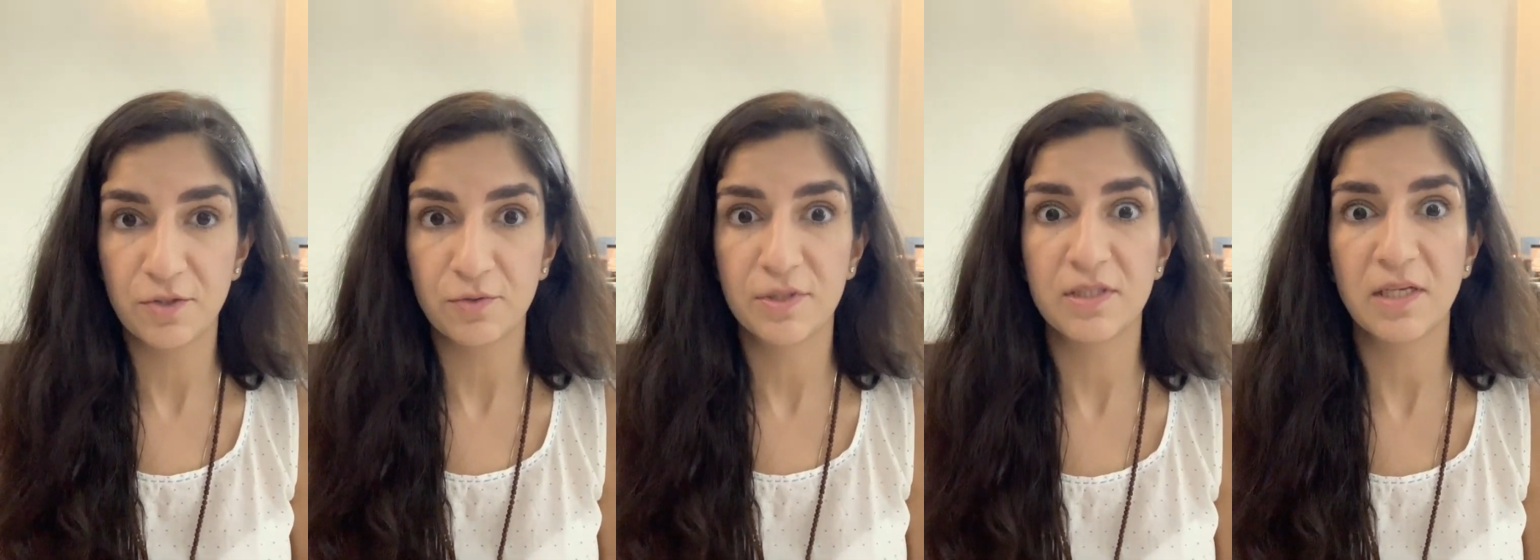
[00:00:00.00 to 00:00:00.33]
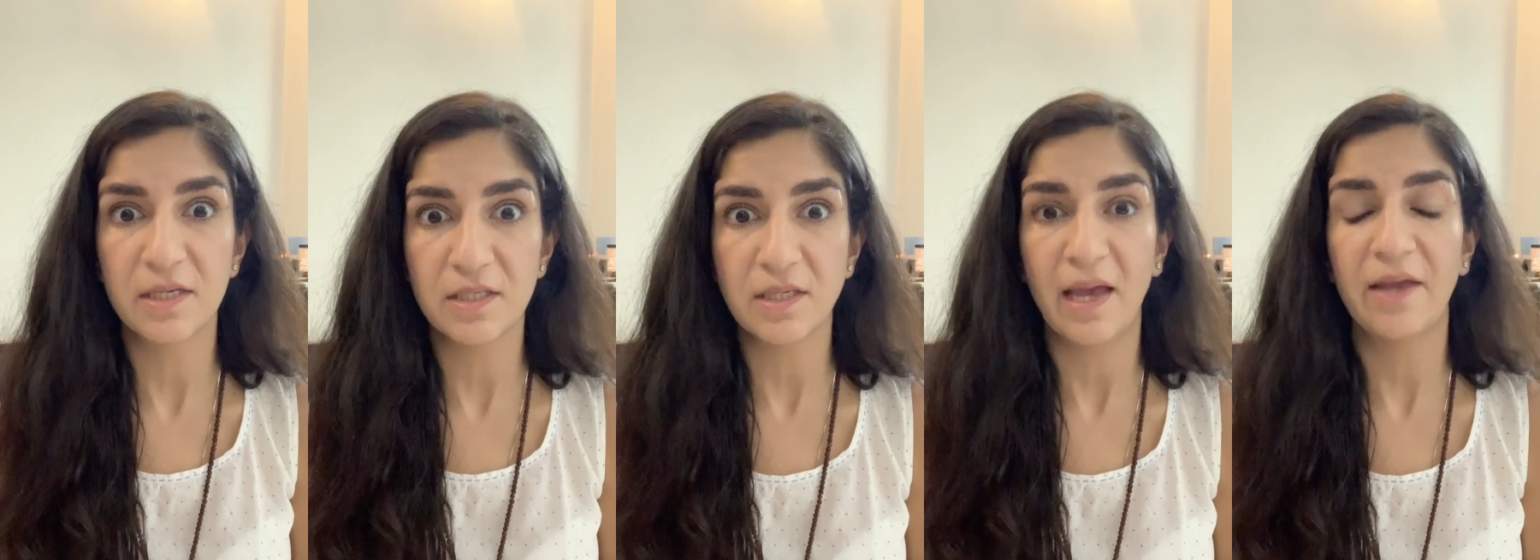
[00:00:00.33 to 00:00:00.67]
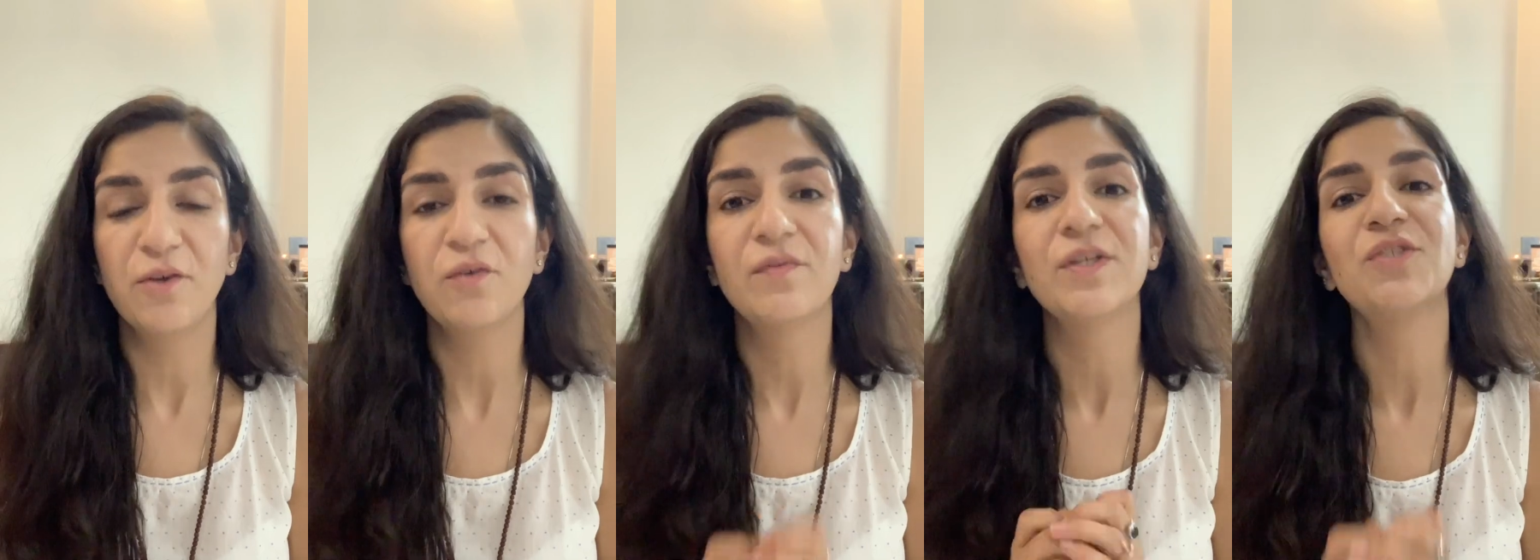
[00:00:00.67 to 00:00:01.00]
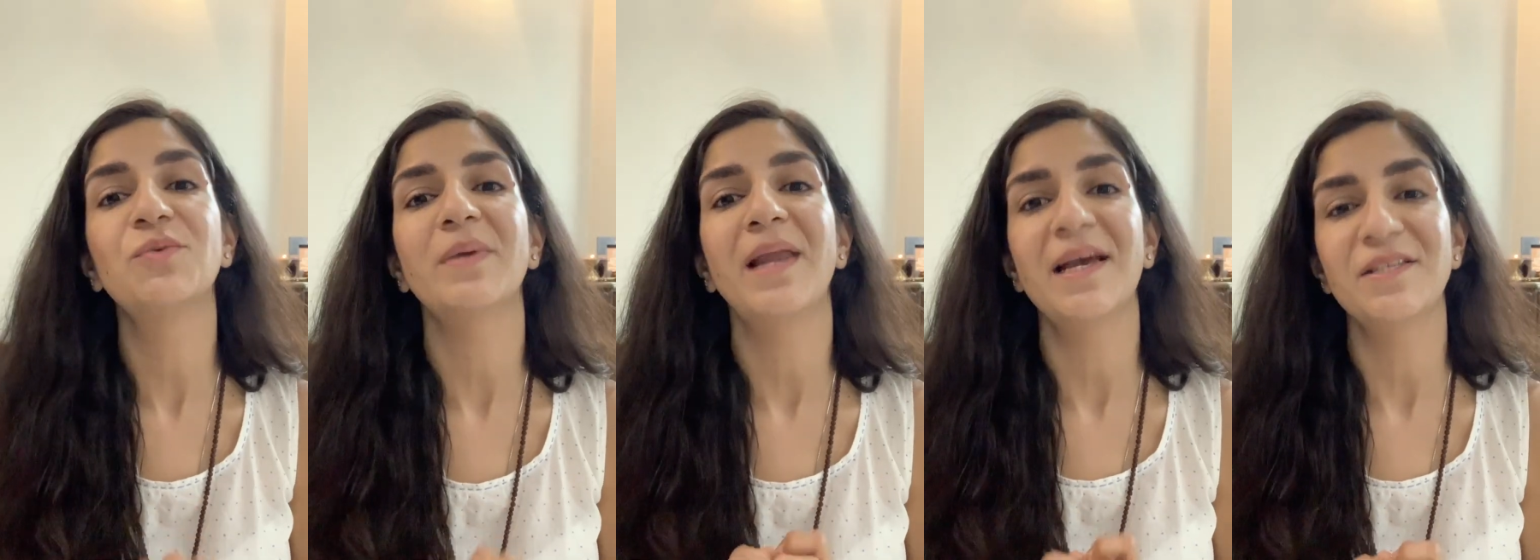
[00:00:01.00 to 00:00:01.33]
you sit and you
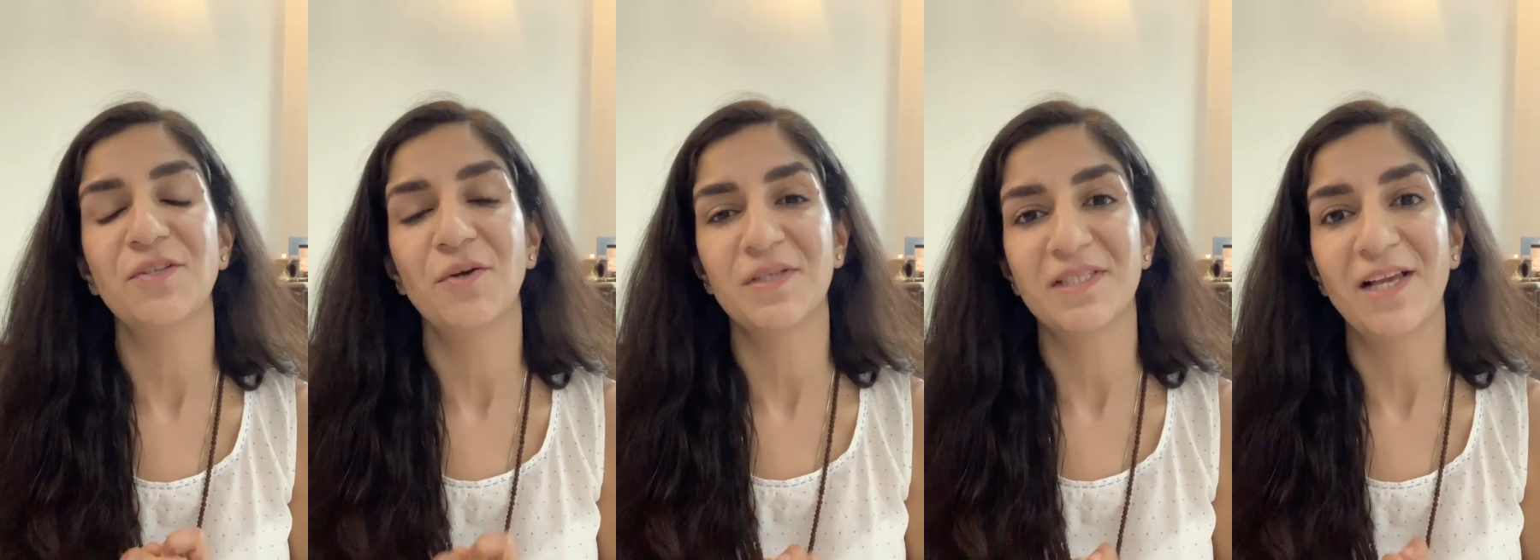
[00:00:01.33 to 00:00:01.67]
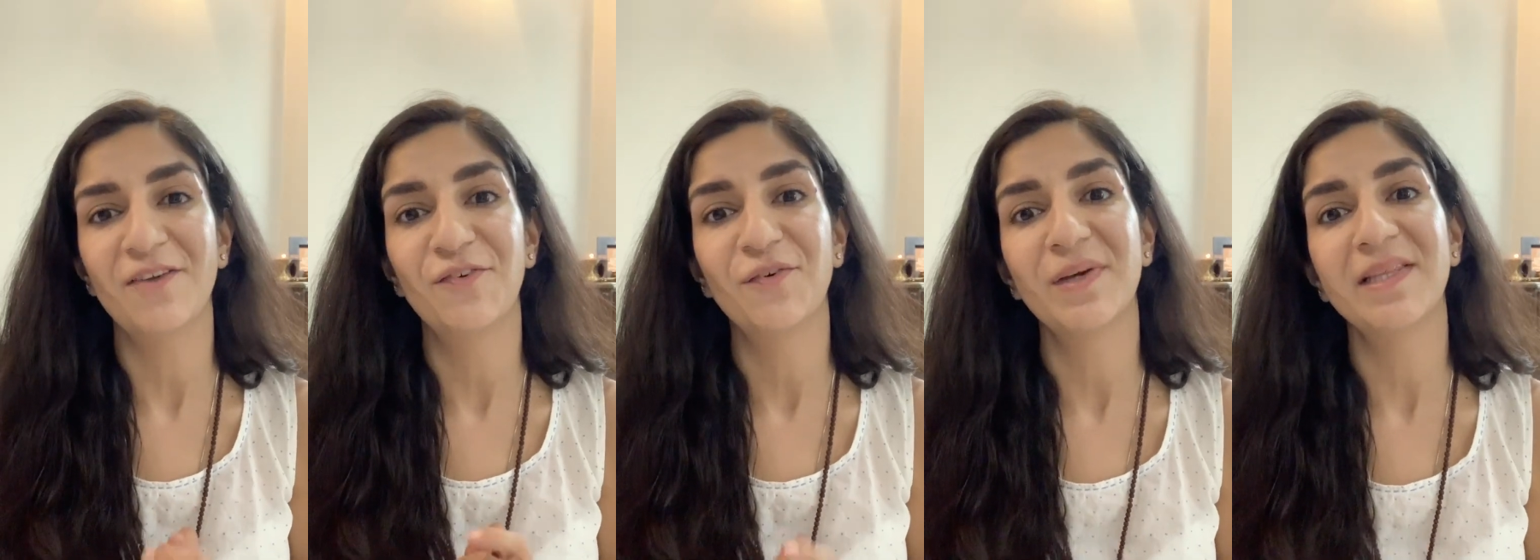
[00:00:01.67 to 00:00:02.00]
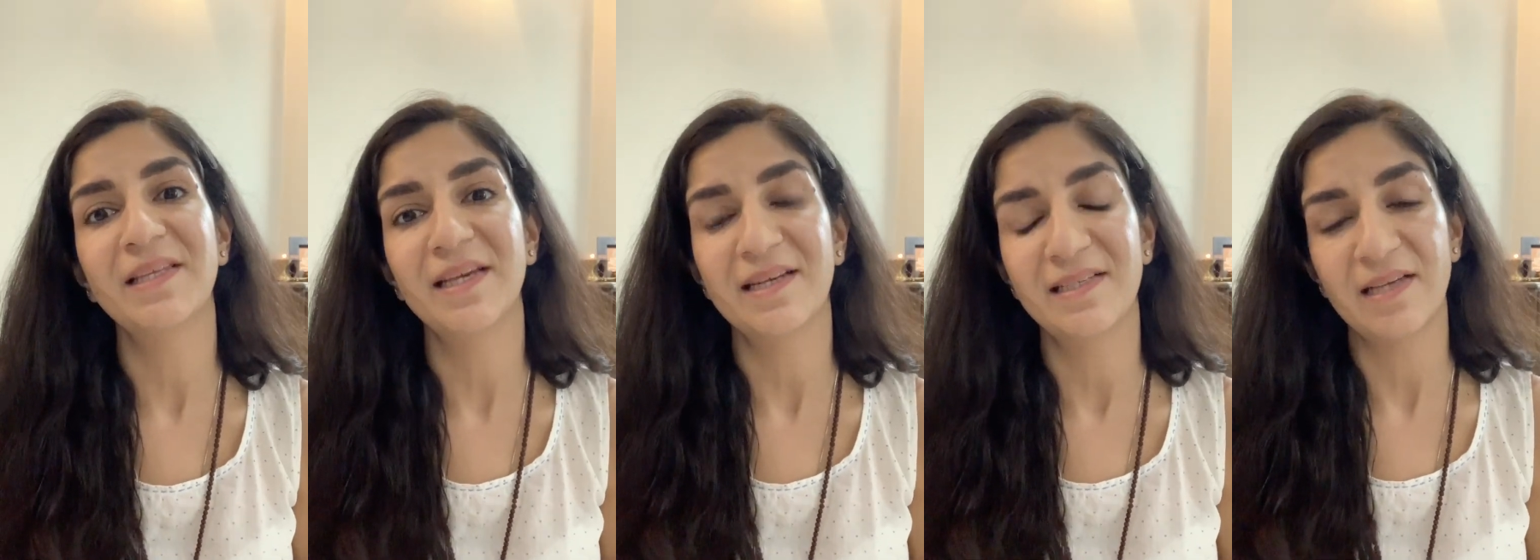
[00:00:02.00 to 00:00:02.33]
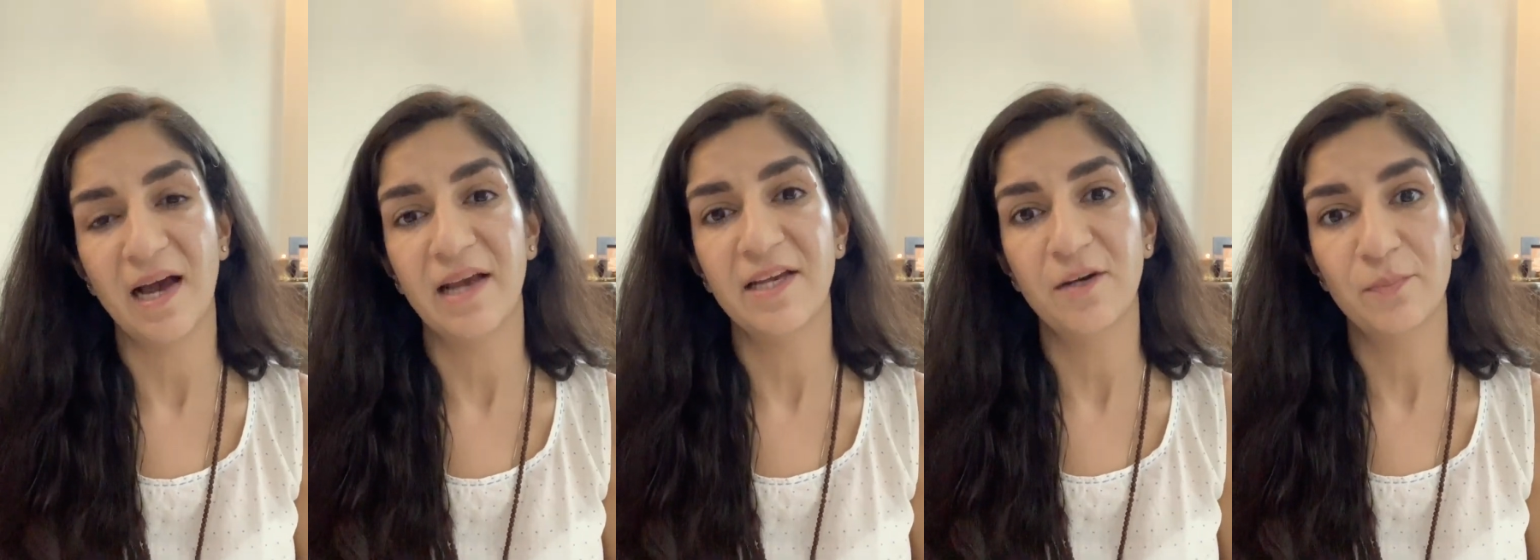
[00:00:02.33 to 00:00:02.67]
visualize yourself doing the
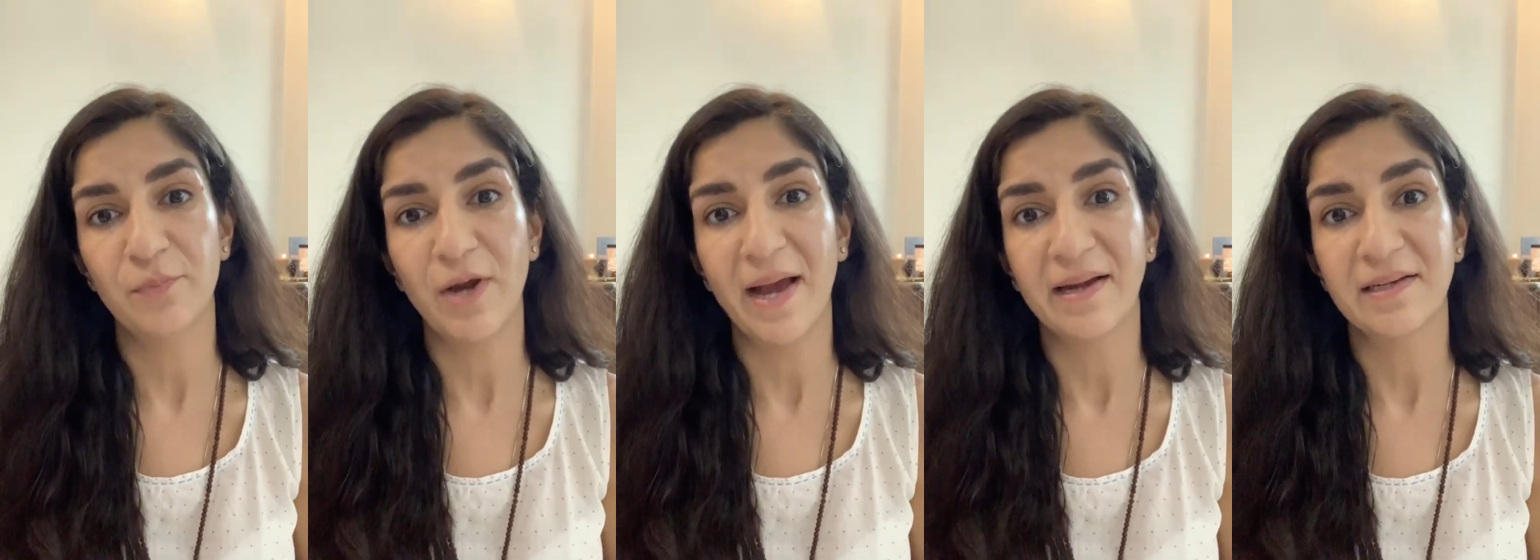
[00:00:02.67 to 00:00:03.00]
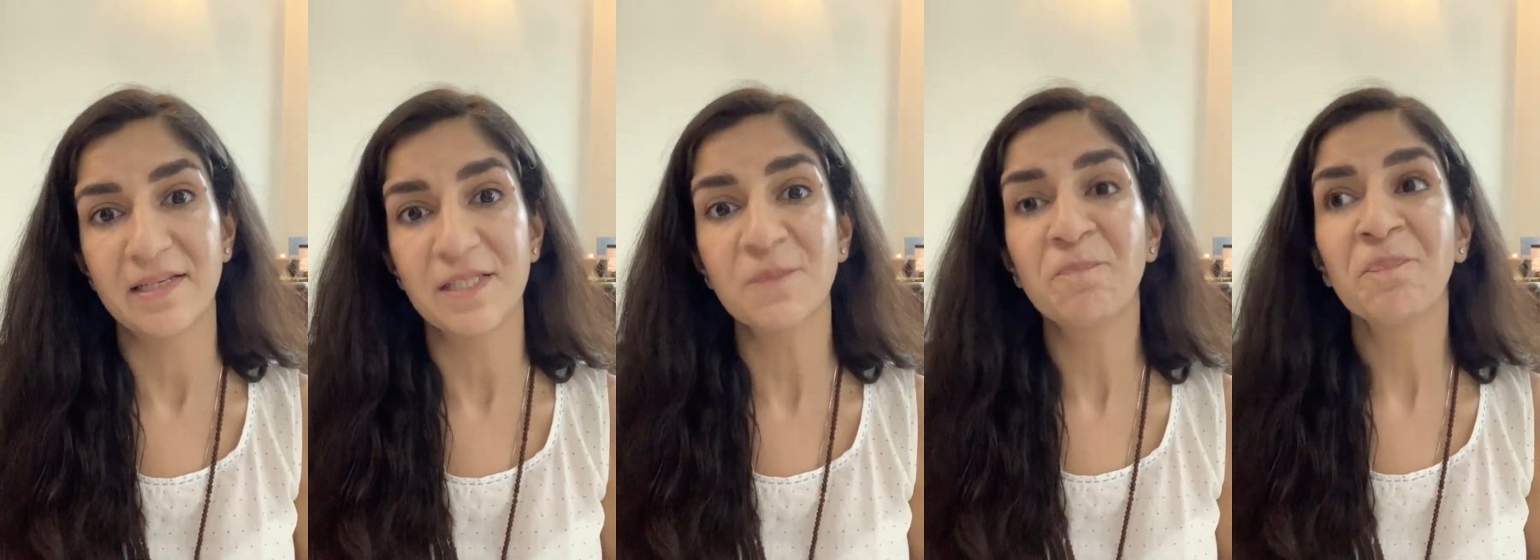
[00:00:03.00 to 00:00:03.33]
entire practice.